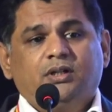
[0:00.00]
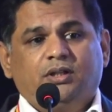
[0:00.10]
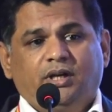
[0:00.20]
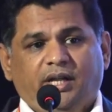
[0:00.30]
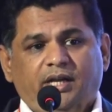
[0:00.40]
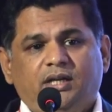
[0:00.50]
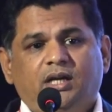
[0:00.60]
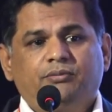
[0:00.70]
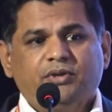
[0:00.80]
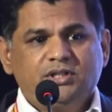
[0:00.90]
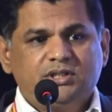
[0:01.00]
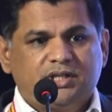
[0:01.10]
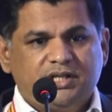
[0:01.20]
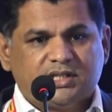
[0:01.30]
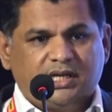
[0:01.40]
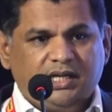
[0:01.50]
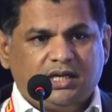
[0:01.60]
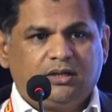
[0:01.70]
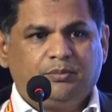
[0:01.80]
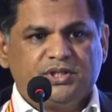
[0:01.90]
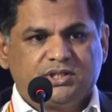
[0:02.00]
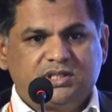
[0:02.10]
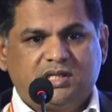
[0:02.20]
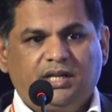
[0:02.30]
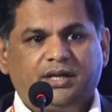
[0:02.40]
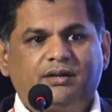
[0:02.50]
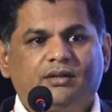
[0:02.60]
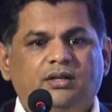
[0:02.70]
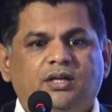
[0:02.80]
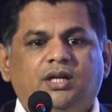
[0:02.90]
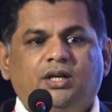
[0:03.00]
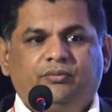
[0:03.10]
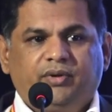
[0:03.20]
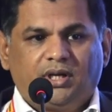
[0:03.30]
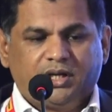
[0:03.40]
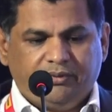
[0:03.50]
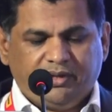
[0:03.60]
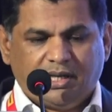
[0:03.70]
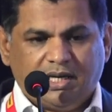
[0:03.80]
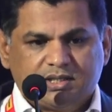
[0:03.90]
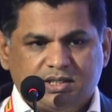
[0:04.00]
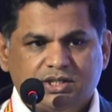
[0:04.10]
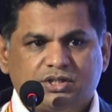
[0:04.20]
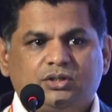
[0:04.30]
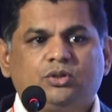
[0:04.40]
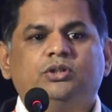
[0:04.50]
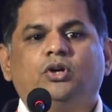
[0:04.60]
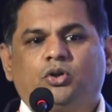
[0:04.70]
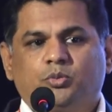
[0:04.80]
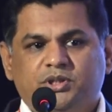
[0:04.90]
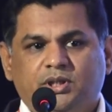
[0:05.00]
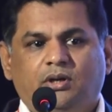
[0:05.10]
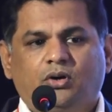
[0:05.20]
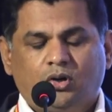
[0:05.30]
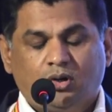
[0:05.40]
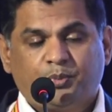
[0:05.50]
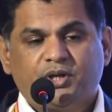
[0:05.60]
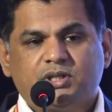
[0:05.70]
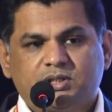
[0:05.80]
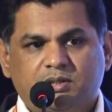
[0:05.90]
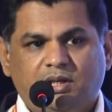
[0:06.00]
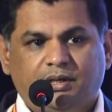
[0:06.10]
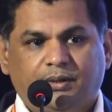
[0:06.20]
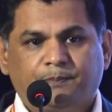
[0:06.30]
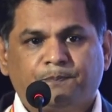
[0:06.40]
the data which is residing at a business layer, we are giving access to the automation operations layer.